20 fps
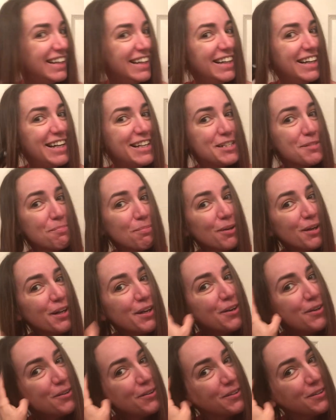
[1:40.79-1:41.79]
it's pretty
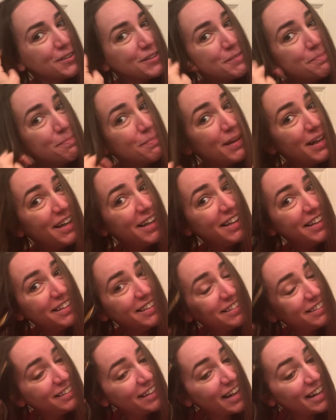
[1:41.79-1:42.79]
old,
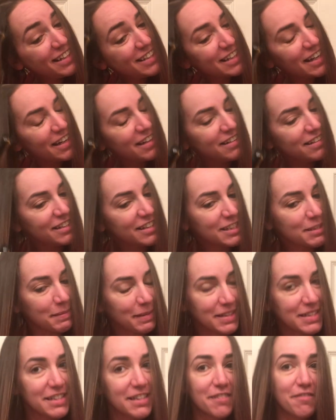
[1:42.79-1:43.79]
but and
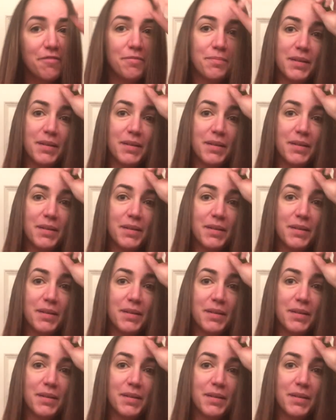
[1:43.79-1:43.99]
expensive,